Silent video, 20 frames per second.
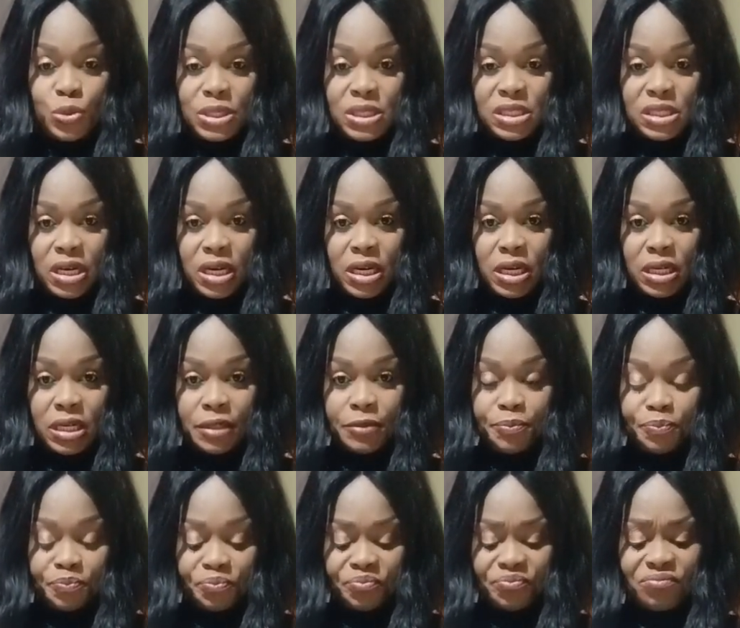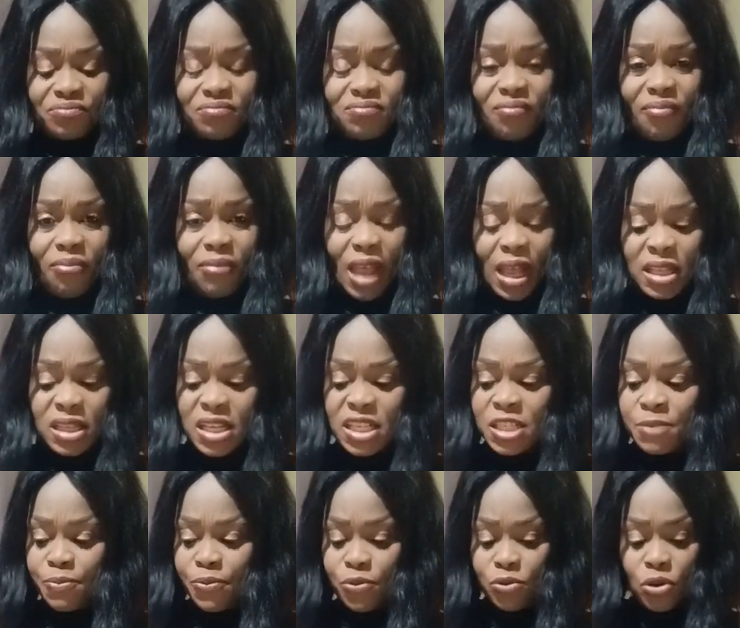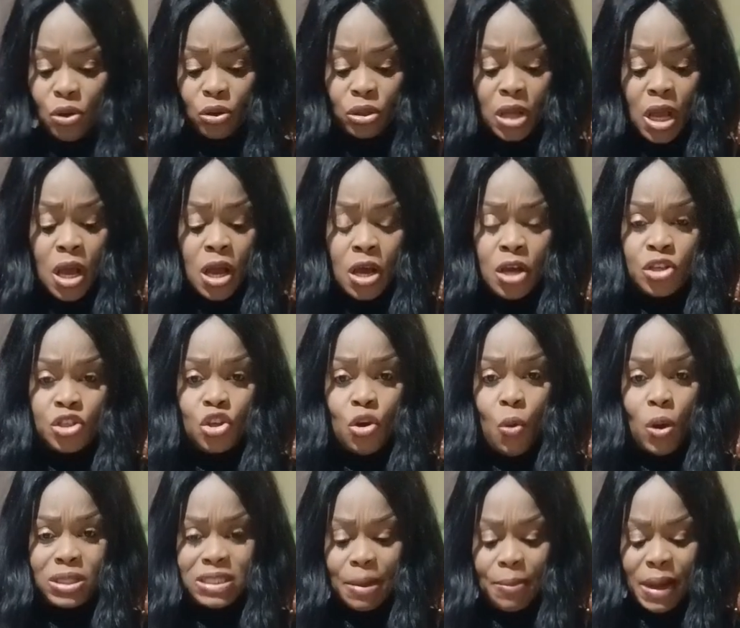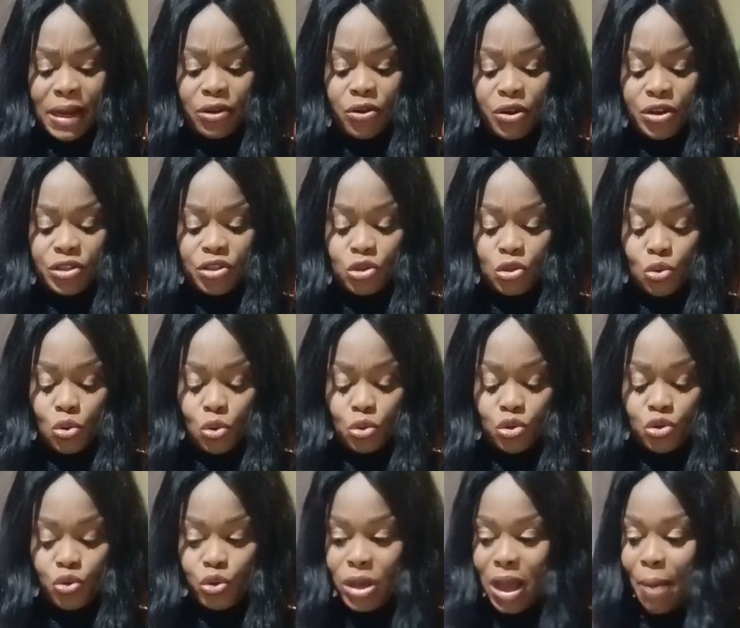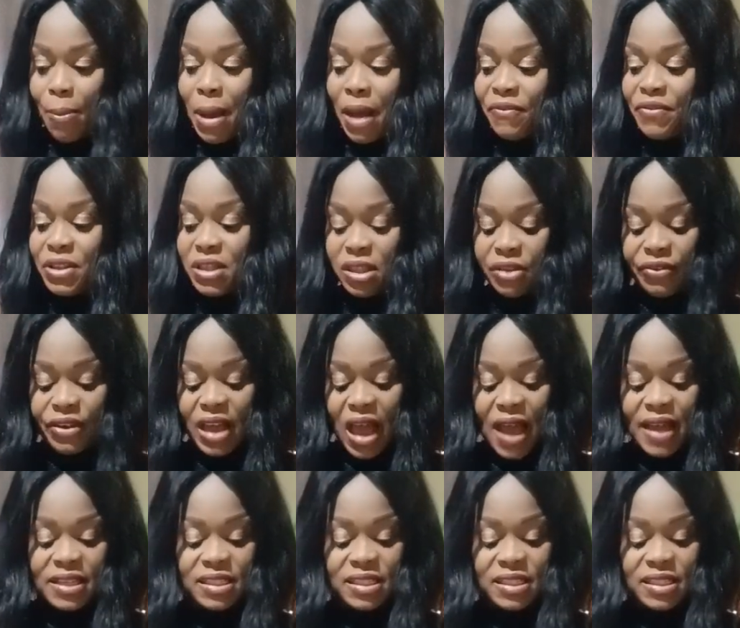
For example, if you are not having rice flour, you can still use your natural